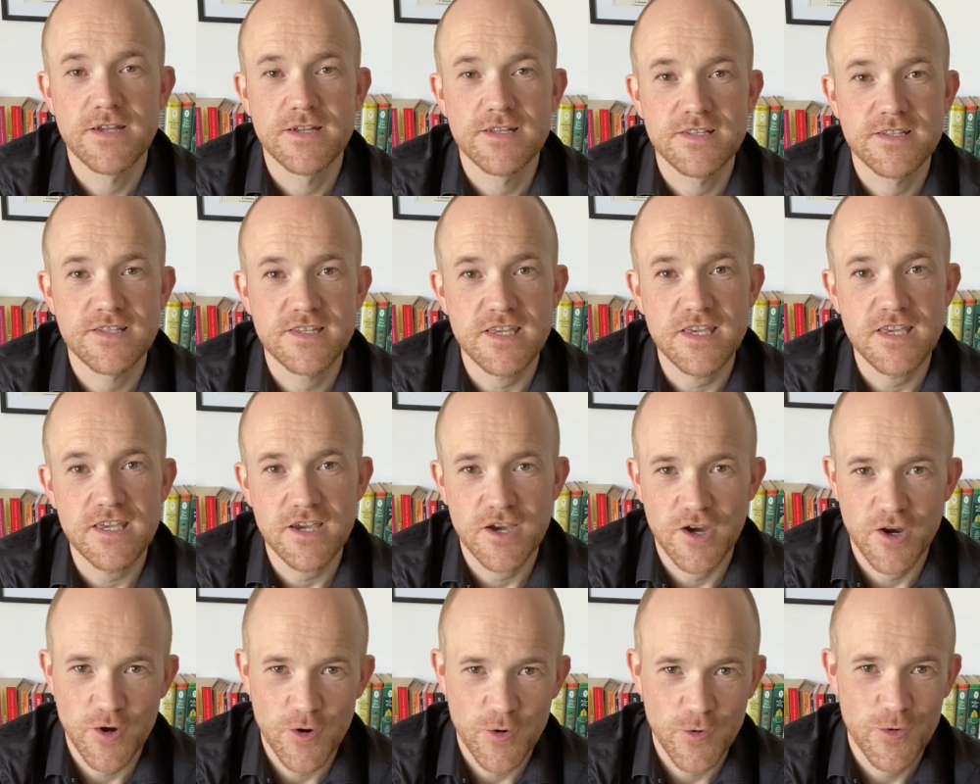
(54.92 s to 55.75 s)

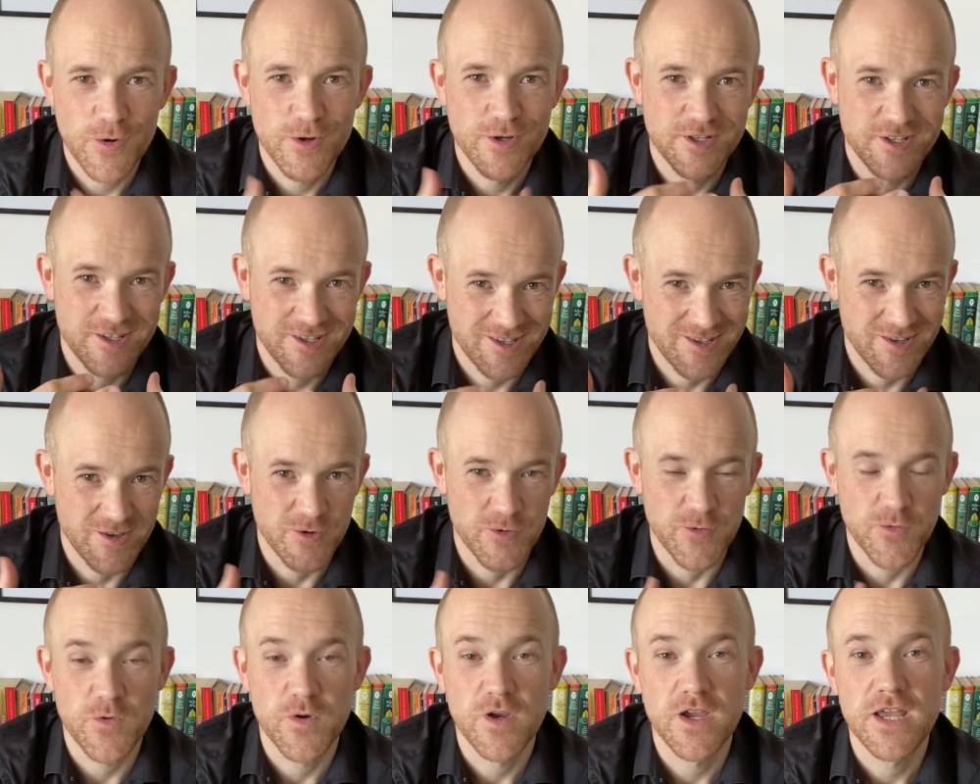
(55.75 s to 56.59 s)

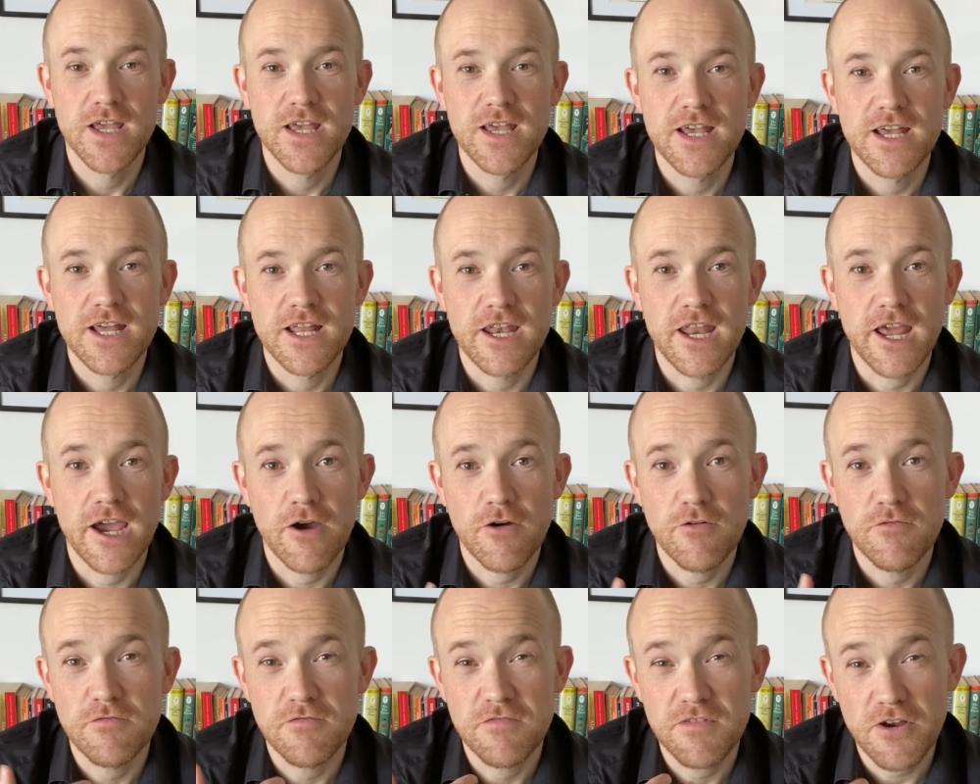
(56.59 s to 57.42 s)
T-O-2. Now,
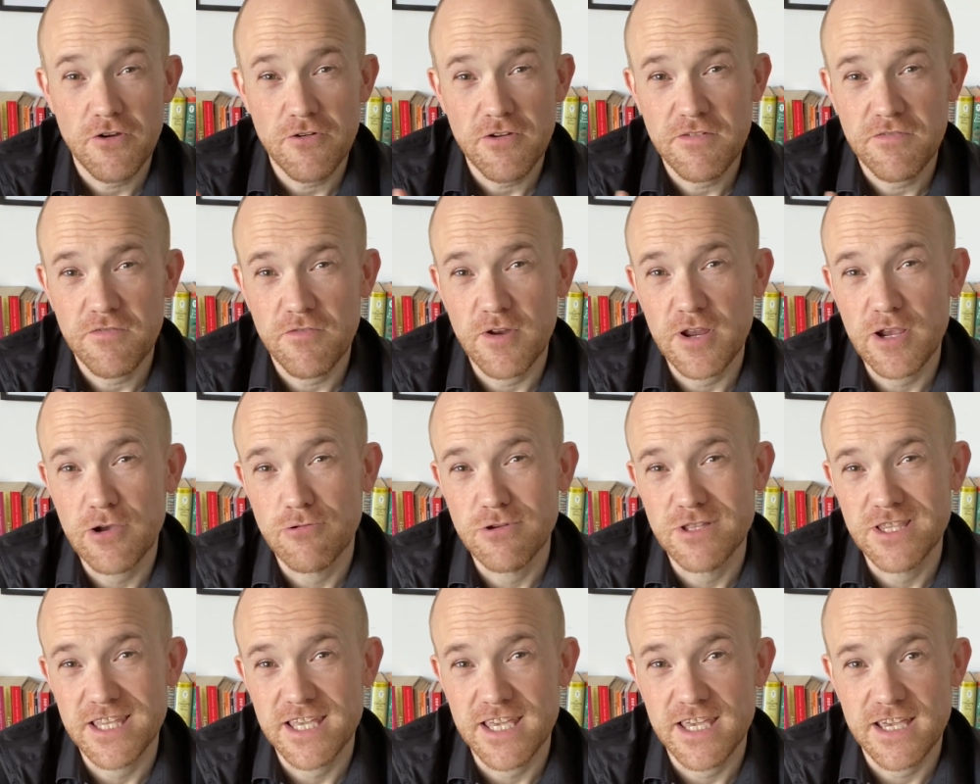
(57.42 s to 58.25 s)
very
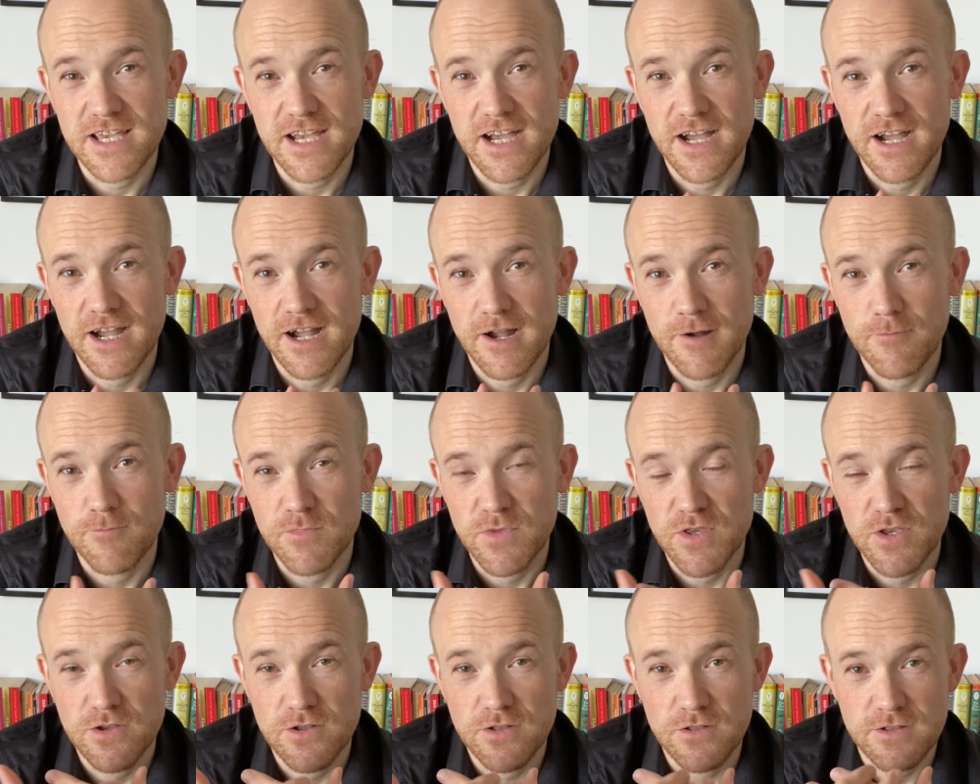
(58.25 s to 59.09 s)
frequently,
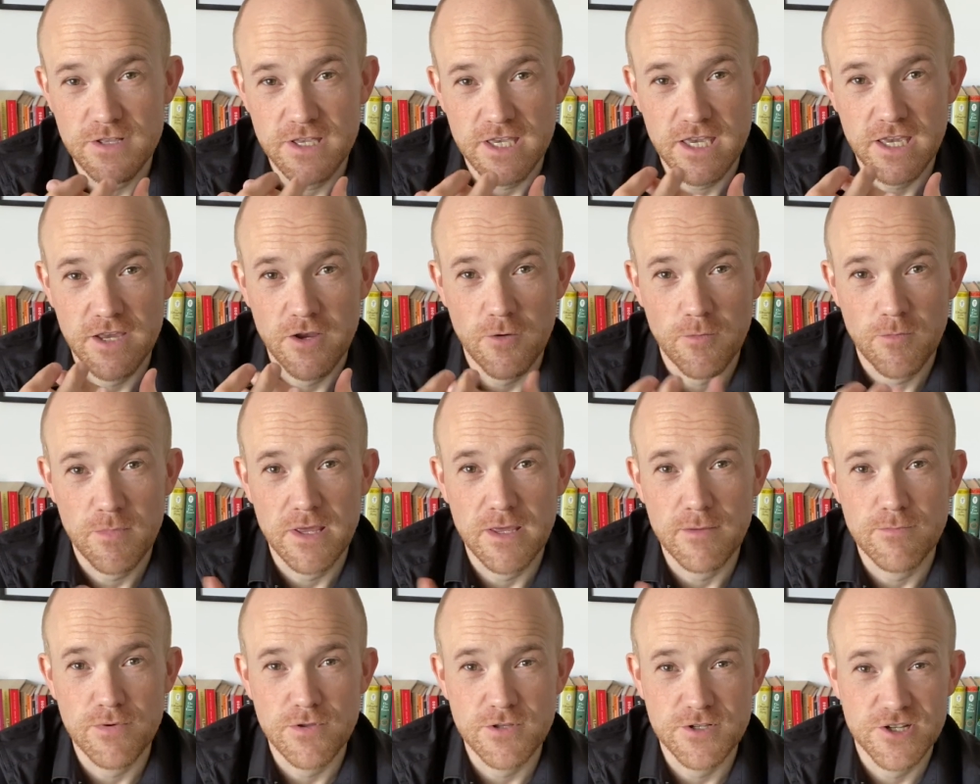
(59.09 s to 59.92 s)
you'll hear
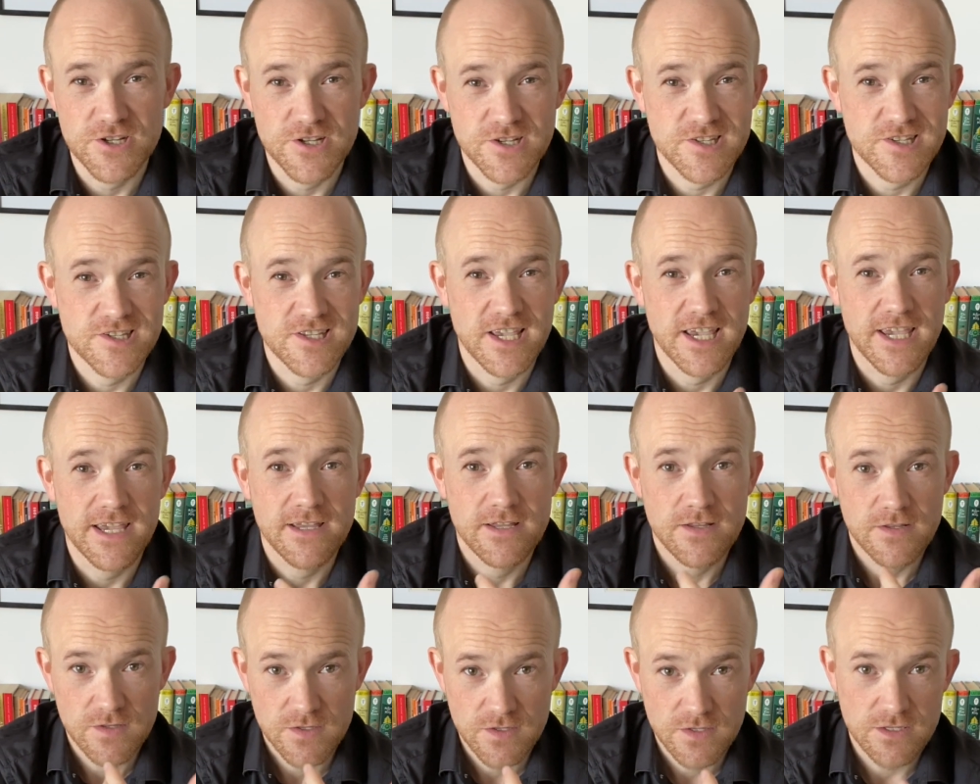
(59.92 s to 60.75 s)
people just say
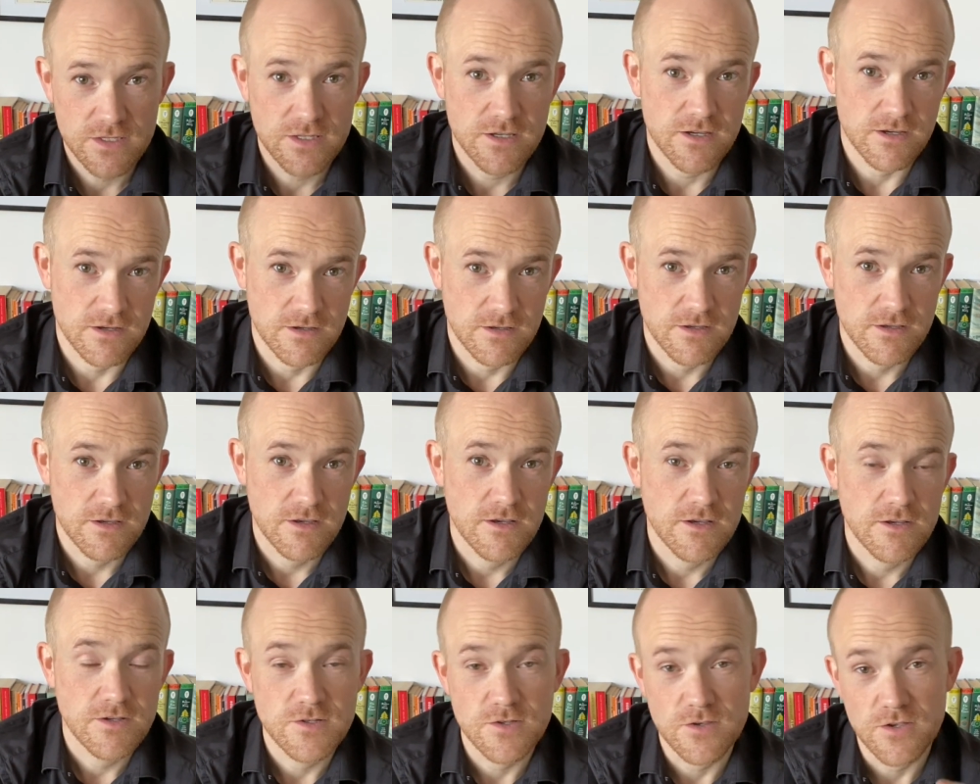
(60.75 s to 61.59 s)
t.
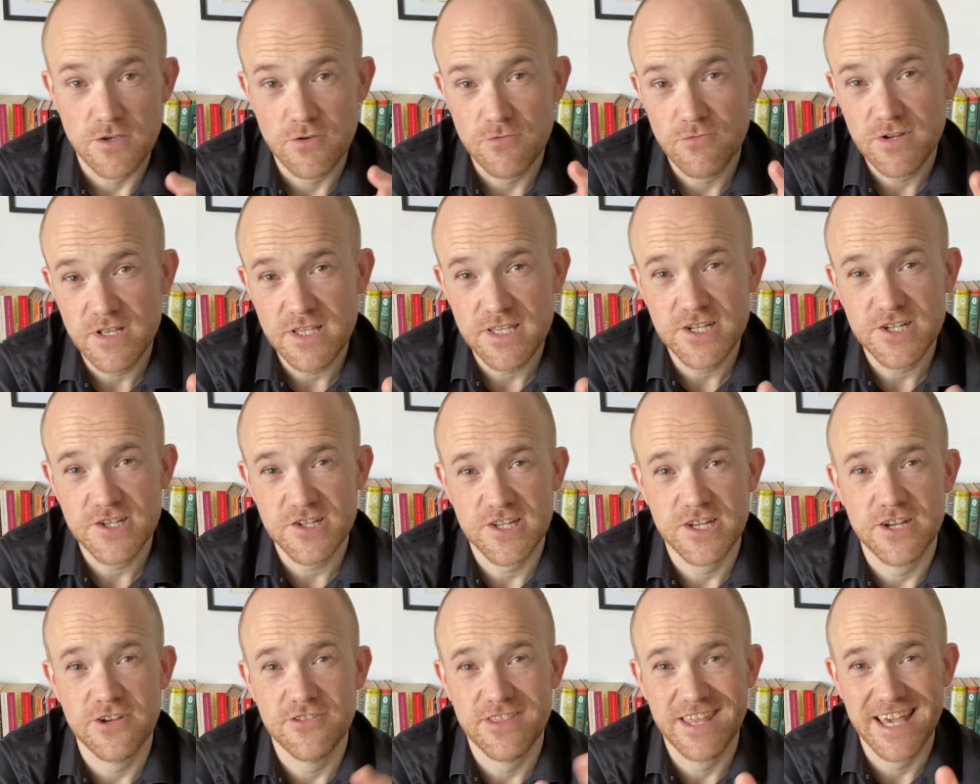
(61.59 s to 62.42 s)
So you really just
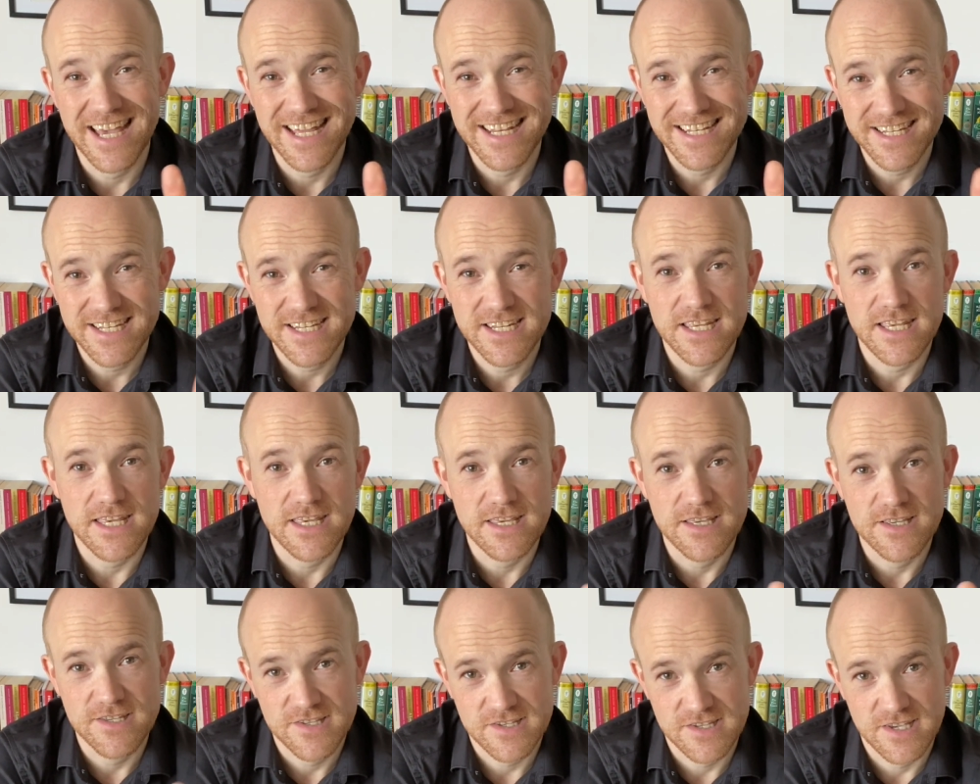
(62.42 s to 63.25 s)
hear that
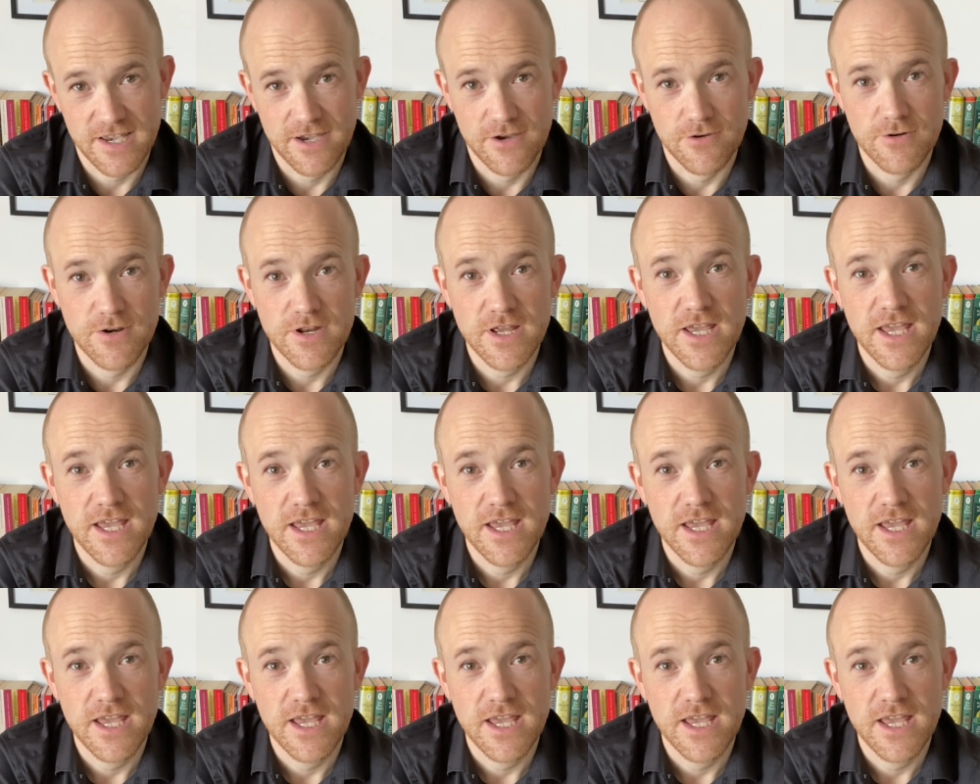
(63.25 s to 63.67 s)
T sound.